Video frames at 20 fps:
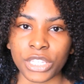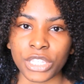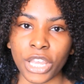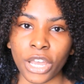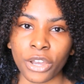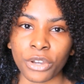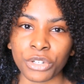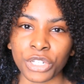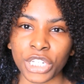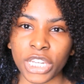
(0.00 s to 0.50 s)

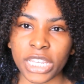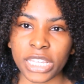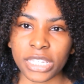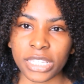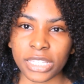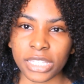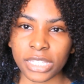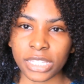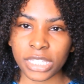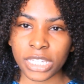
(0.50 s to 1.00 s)
So
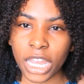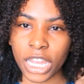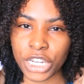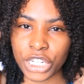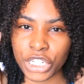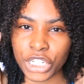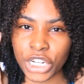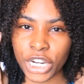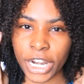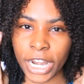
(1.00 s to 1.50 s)
just
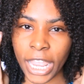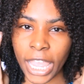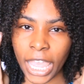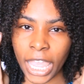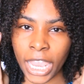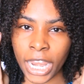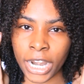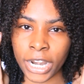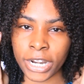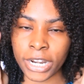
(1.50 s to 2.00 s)
touch your
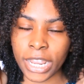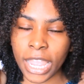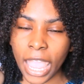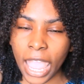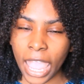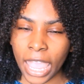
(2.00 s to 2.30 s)
hair